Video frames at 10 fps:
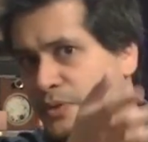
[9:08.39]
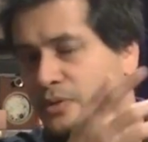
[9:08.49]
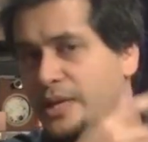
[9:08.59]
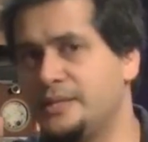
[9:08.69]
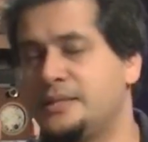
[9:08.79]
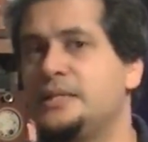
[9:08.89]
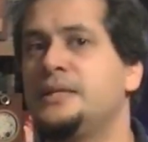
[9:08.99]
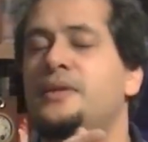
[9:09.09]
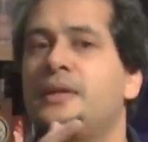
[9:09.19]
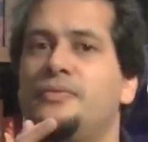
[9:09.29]
you can see
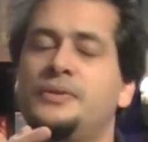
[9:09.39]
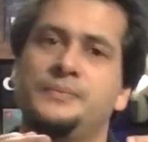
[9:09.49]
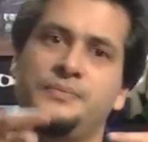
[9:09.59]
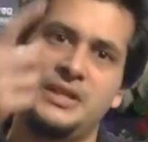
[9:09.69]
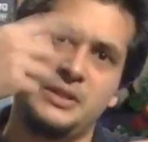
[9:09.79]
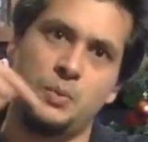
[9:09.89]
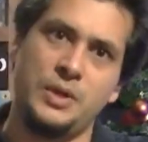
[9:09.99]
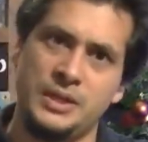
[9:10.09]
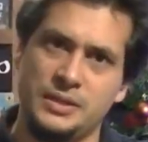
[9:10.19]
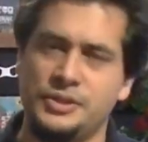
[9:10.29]
that these
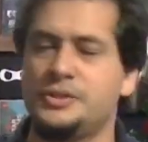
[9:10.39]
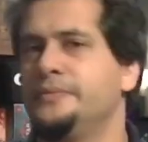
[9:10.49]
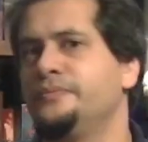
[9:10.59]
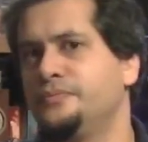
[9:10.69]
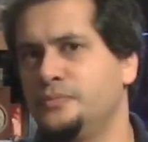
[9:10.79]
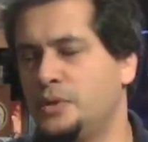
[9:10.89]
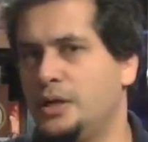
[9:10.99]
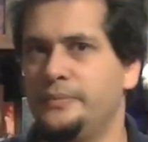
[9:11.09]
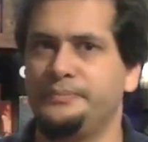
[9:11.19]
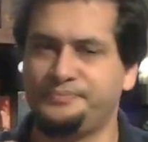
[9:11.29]
wheels,
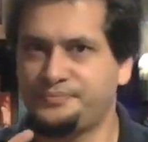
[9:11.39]
well,